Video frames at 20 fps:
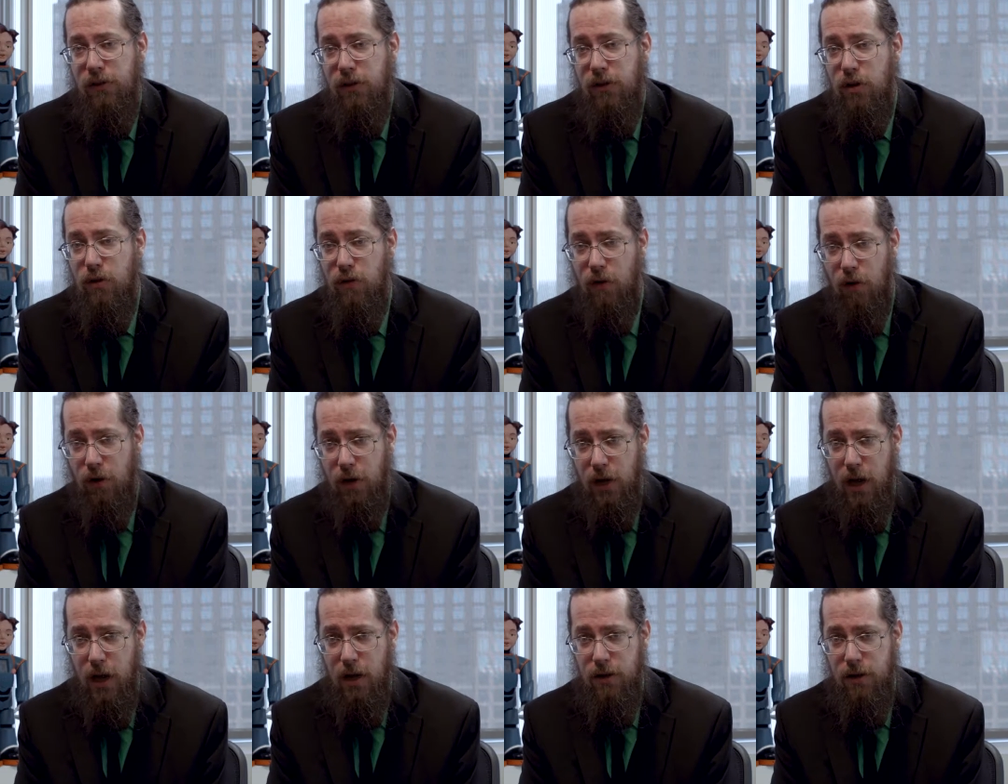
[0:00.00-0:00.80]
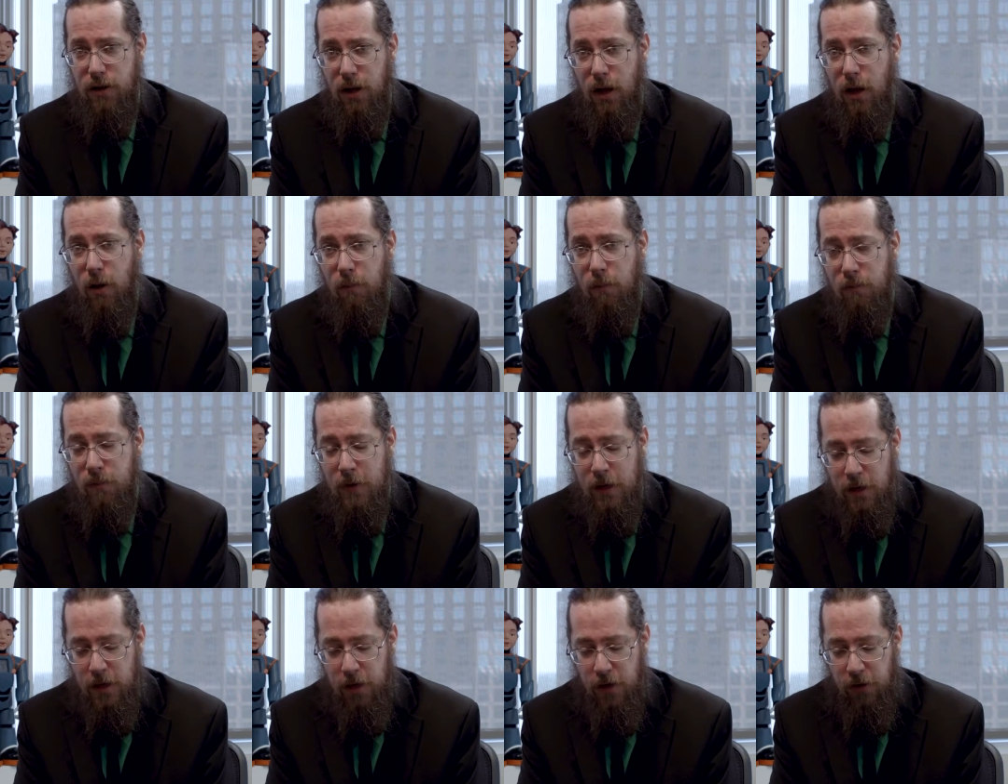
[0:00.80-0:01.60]
that you've already handed out.
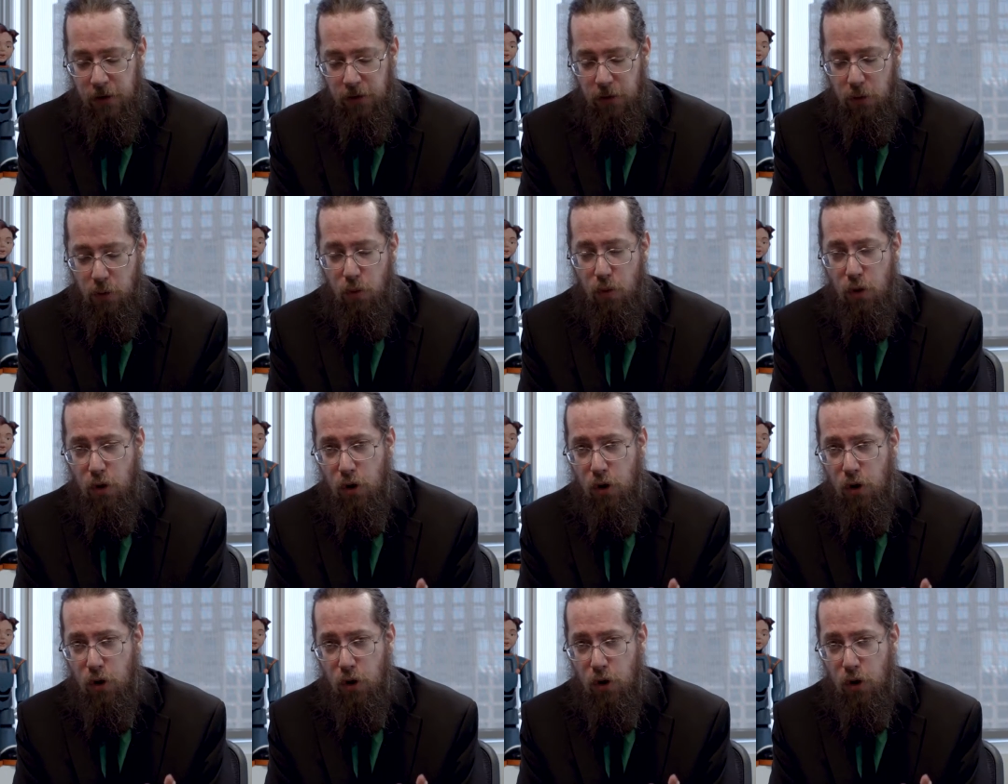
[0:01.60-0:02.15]
So